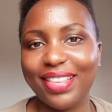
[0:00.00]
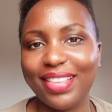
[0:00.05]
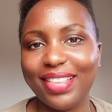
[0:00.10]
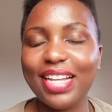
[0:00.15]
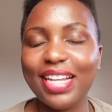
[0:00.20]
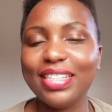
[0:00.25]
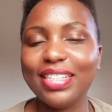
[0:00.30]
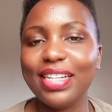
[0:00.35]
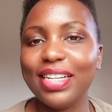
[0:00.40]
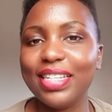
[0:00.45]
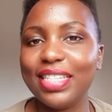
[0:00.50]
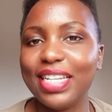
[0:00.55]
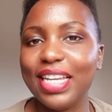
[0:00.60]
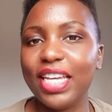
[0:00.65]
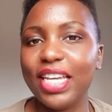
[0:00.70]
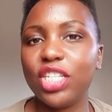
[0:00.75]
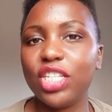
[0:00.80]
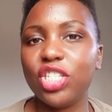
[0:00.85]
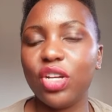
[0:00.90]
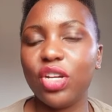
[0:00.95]
Then lastly,
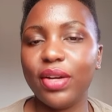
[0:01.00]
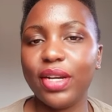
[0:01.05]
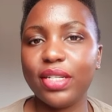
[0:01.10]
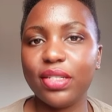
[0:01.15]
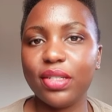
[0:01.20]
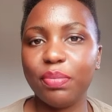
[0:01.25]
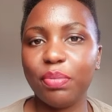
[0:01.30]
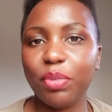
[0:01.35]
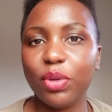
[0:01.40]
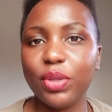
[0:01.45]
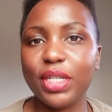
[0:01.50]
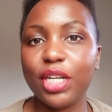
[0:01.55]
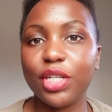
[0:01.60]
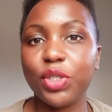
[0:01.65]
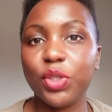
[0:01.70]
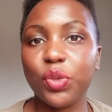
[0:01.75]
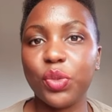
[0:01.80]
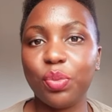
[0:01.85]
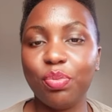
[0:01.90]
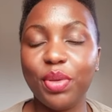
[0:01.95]
it's always
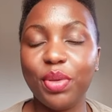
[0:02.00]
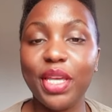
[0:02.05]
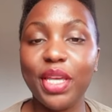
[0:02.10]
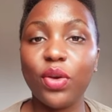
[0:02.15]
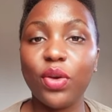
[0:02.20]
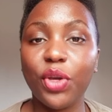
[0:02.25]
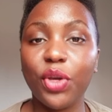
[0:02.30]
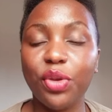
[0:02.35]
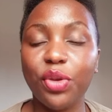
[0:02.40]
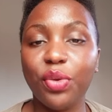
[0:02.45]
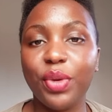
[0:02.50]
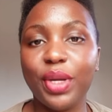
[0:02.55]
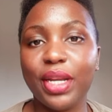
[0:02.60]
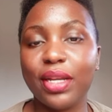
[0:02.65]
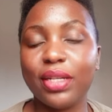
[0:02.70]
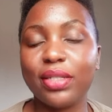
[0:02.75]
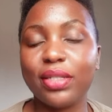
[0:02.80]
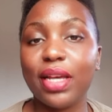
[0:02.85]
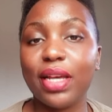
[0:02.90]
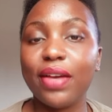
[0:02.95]
important to pee or
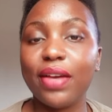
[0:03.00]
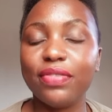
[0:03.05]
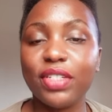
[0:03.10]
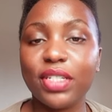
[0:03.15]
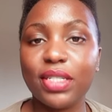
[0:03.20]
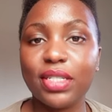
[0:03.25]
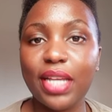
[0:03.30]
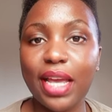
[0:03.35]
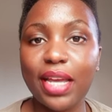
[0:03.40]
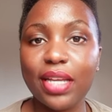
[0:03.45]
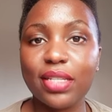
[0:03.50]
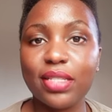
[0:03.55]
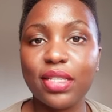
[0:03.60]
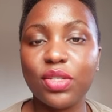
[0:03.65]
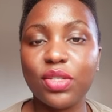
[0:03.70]
urinate after sex.